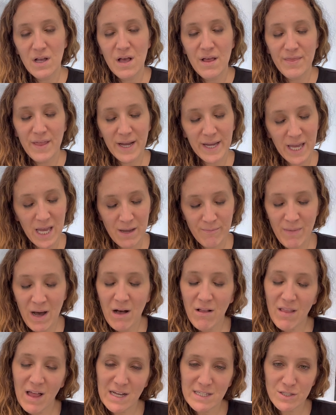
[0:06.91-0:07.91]
that came
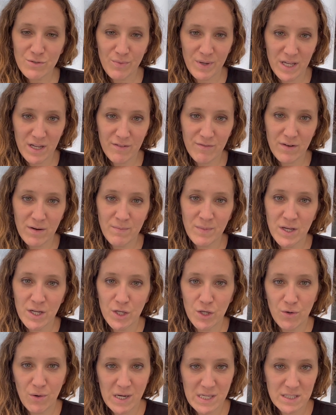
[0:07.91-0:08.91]
out last week from
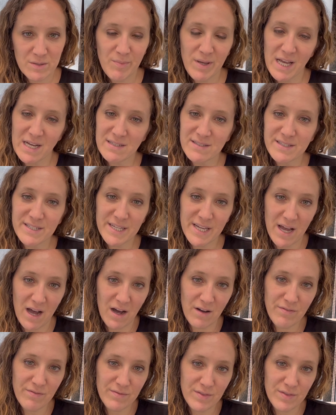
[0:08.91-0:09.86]
the USPSTF,